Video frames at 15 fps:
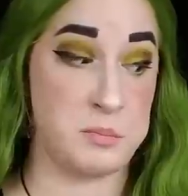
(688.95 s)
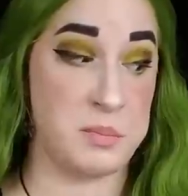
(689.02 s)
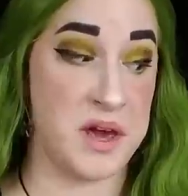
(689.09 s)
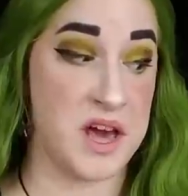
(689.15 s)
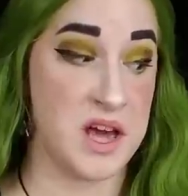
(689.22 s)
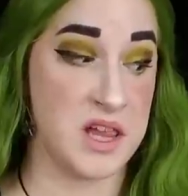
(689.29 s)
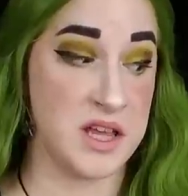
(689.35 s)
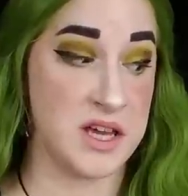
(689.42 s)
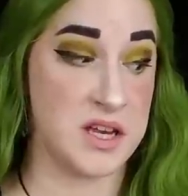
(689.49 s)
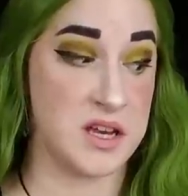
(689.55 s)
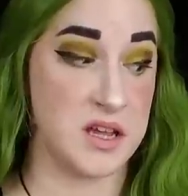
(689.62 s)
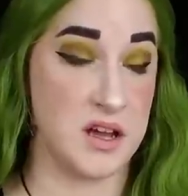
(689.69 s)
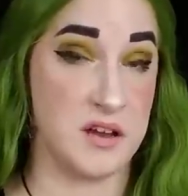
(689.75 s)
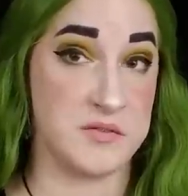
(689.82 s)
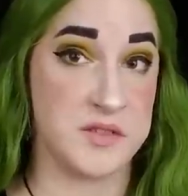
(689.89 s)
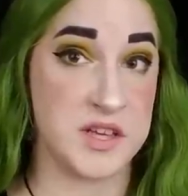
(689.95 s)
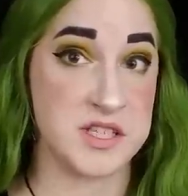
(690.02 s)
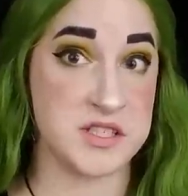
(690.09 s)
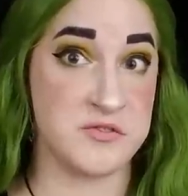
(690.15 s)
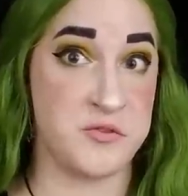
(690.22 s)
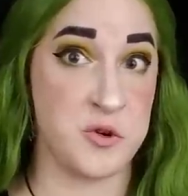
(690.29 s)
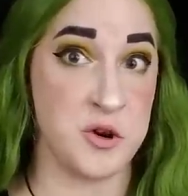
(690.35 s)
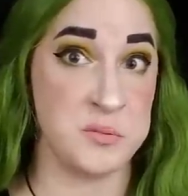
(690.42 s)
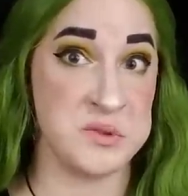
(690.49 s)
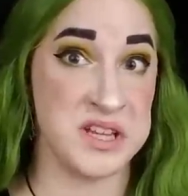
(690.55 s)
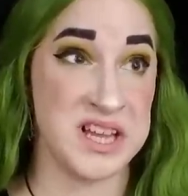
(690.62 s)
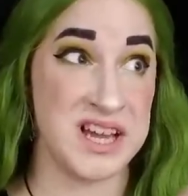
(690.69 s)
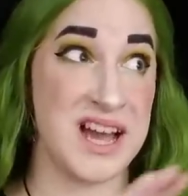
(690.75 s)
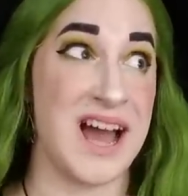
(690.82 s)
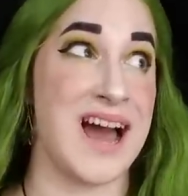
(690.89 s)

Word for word: palette of this formula,